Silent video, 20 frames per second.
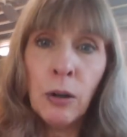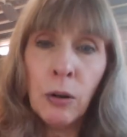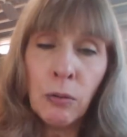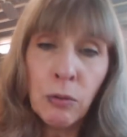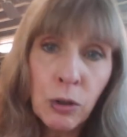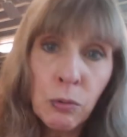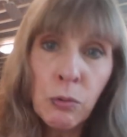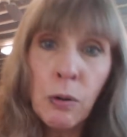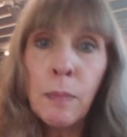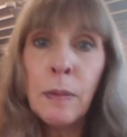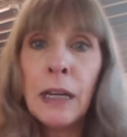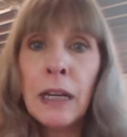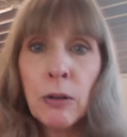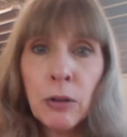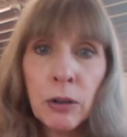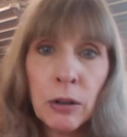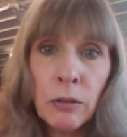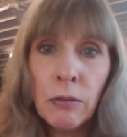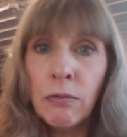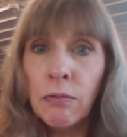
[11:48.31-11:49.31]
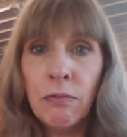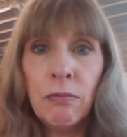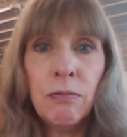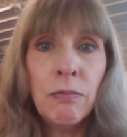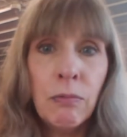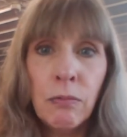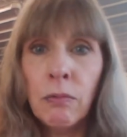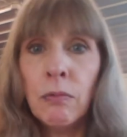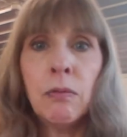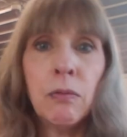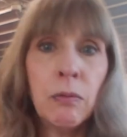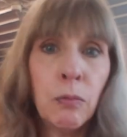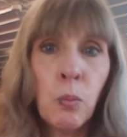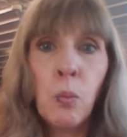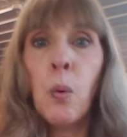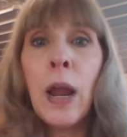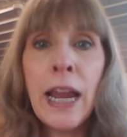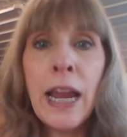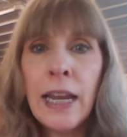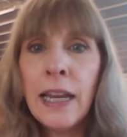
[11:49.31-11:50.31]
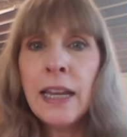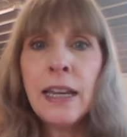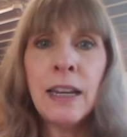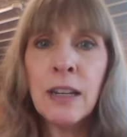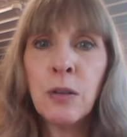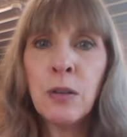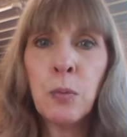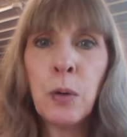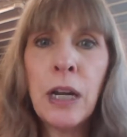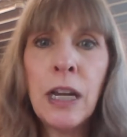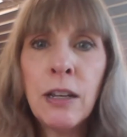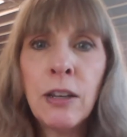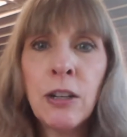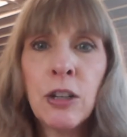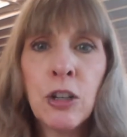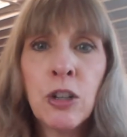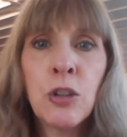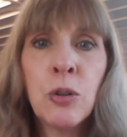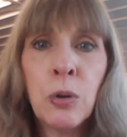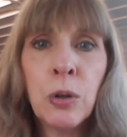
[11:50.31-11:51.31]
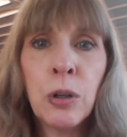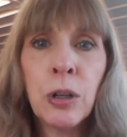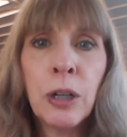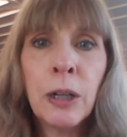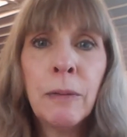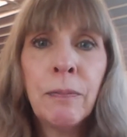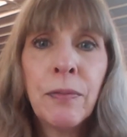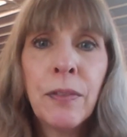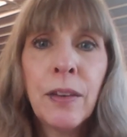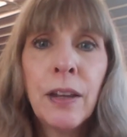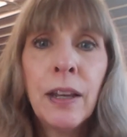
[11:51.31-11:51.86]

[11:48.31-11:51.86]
swimming or wading his way to shore.